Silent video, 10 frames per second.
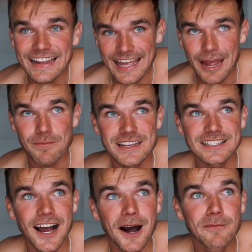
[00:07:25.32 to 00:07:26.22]
kept
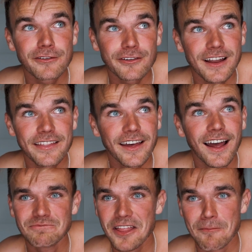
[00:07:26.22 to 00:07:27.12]
this up for
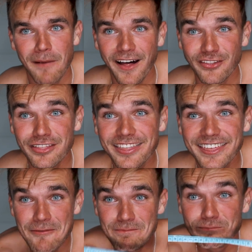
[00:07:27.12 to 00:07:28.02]
another month,
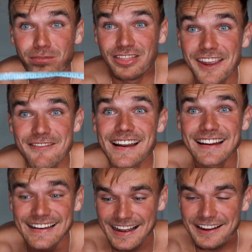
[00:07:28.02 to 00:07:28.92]

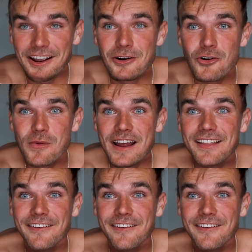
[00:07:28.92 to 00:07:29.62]
theoretically, I could go all the way to the